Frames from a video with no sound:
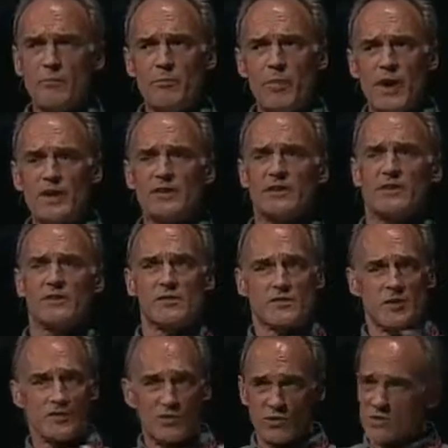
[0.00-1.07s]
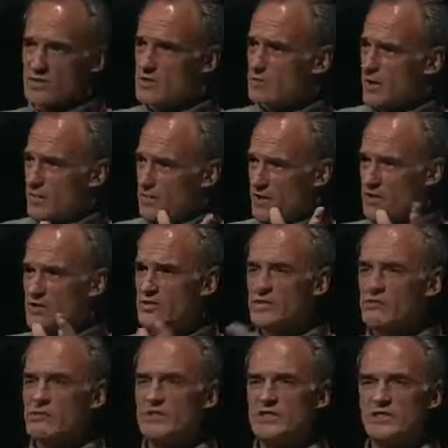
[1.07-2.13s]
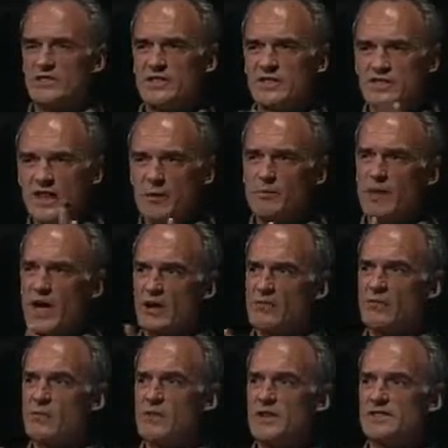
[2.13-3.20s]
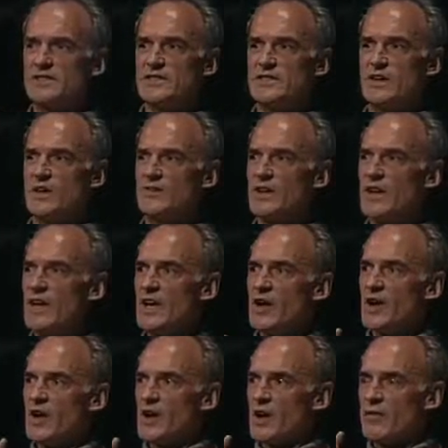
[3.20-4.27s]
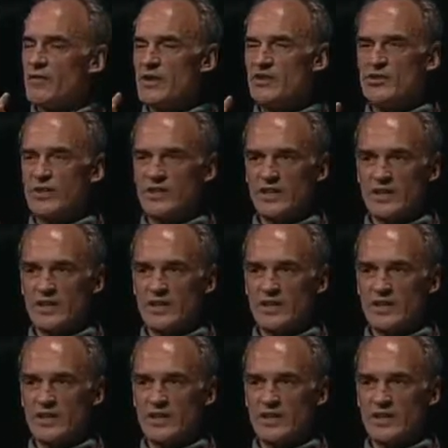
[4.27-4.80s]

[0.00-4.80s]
But of course, the population increases and the same pattern repeats itself. Eventually,